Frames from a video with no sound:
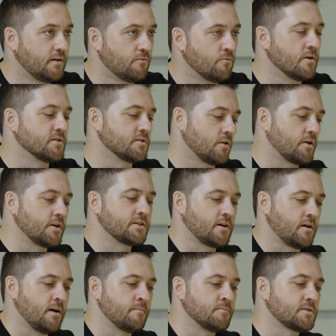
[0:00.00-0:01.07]
Whereas a lot of
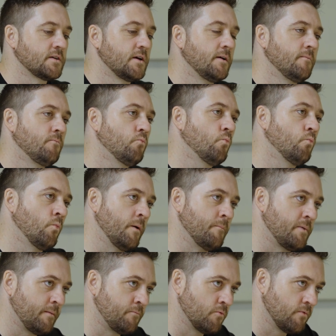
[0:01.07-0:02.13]
times when
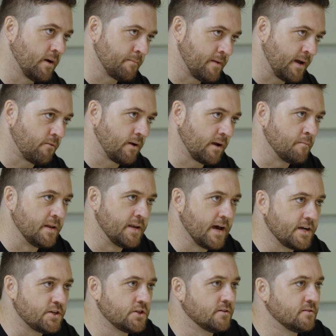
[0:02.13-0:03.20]
people make
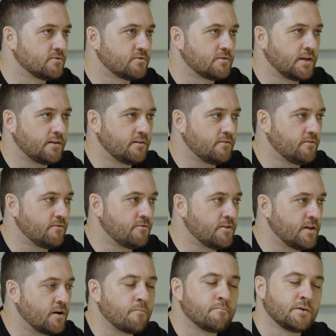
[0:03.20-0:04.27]
recommendations, then
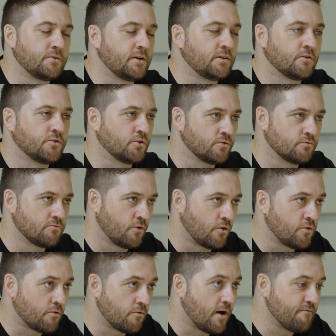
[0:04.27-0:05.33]
they're not building on
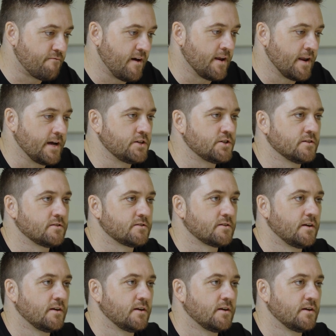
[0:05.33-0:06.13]
the right foundations.